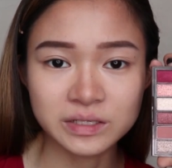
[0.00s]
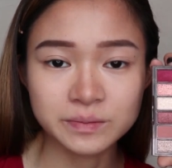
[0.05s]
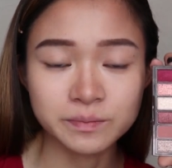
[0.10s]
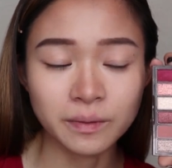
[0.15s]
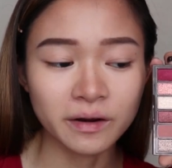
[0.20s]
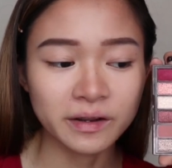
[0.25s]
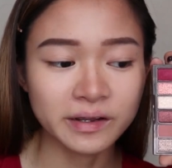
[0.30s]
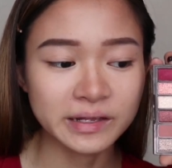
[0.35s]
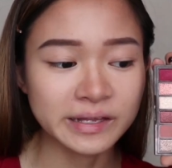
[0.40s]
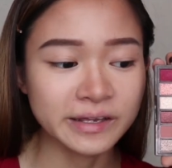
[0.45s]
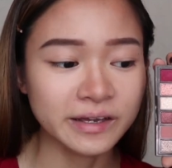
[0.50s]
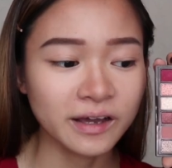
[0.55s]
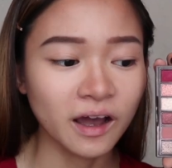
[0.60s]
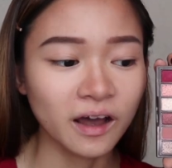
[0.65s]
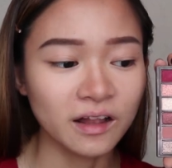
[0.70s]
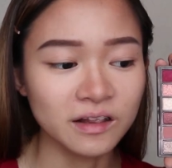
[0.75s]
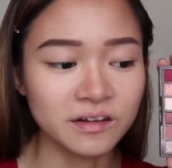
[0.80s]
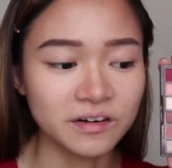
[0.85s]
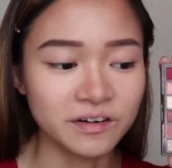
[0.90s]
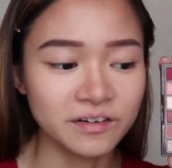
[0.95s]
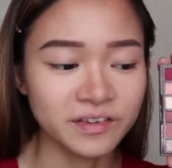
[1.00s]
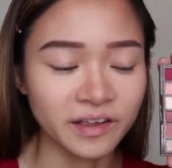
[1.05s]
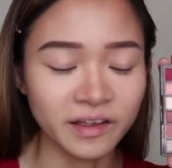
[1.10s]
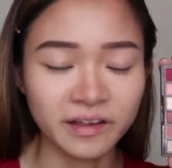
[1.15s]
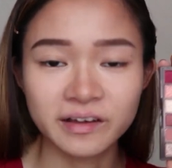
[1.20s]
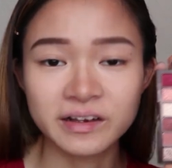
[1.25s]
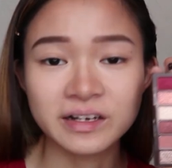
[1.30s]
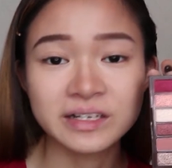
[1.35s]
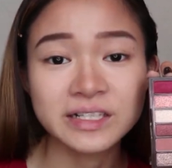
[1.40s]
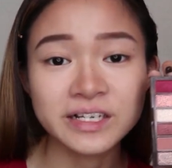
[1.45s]
sparkling colors
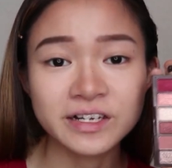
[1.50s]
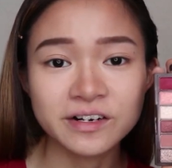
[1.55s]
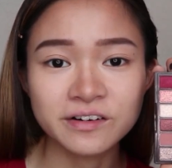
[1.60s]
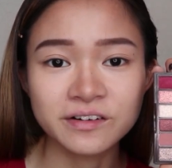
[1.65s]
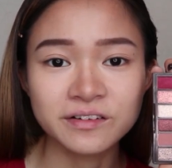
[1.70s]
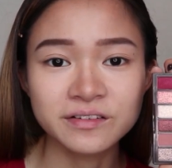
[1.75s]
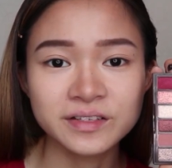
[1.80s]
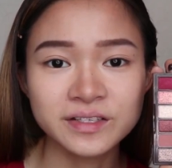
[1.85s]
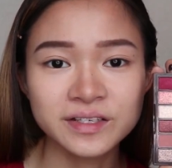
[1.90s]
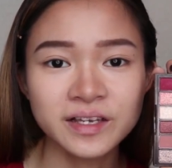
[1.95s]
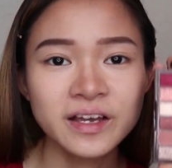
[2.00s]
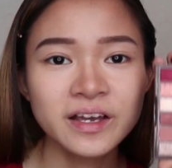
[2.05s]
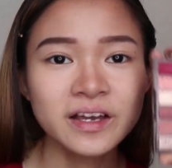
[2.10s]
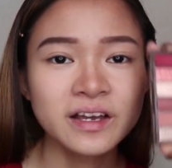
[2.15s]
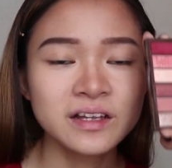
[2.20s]
and glitters,